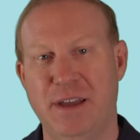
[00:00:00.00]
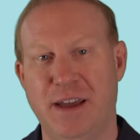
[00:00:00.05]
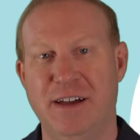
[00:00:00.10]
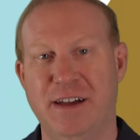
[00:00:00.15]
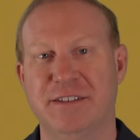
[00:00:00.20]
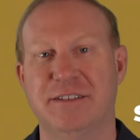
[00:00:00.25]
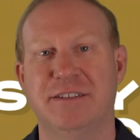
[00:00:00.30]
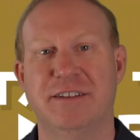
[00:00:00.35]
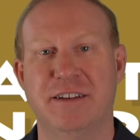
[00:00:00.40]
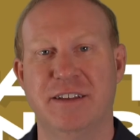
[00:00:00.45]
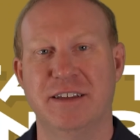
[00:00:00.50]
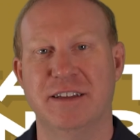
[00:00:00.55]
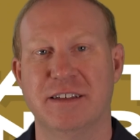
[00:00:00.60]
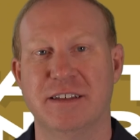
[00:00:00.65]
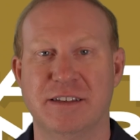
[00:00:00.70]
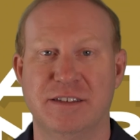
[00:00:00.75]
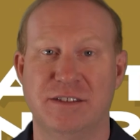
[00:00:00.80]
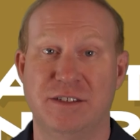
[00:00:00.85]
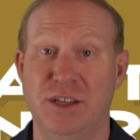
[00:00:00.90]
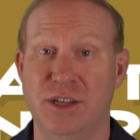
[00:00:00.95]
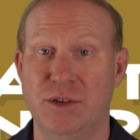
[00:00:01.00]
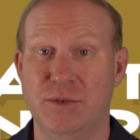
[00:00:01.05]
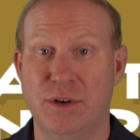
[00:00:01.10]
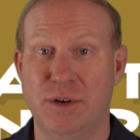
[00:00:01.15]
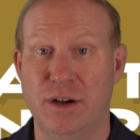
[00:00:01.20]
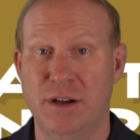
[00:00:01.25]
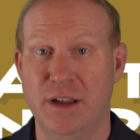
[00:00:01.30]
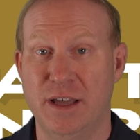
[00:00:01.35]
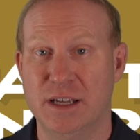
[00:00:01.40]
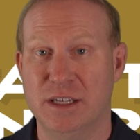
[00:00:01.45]
house hunting. See you in
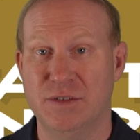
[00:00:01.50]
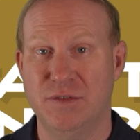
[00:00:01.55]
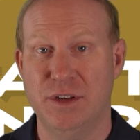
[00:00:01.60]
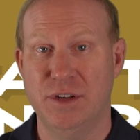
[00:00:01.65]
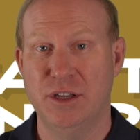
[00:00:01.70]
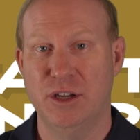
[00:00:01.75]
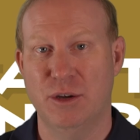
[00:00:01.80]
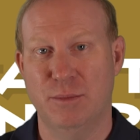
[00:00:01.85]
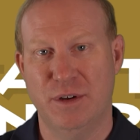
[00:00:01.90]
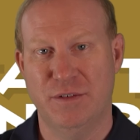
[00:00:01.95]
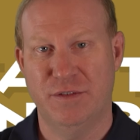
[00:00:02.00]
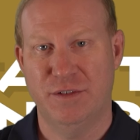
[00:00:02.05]
our next video, my